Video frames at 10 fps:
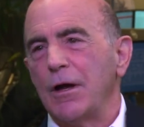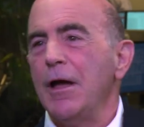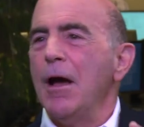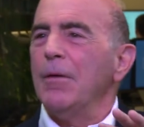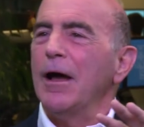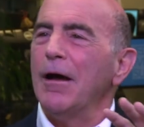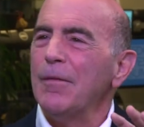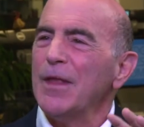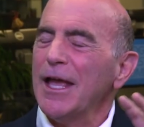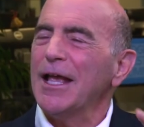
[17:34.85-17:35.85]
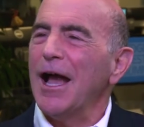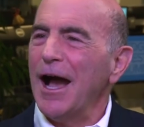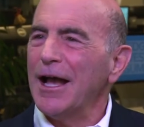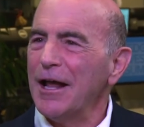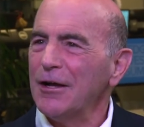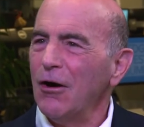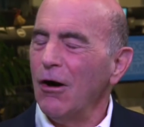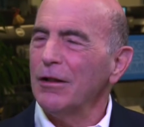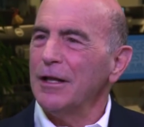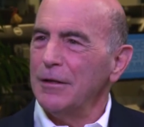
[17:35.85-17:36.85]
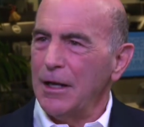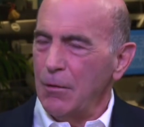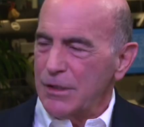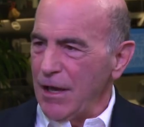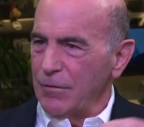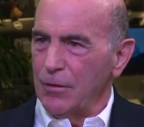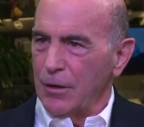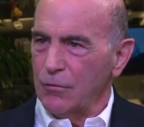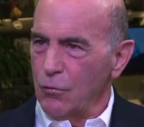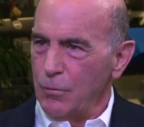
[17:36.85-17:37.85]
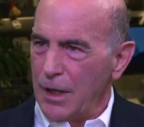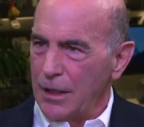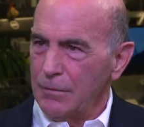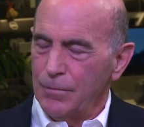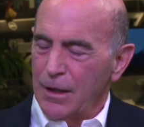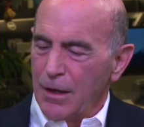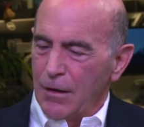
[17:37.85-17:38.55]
uh, he, I got a call and, and I was having a group meeting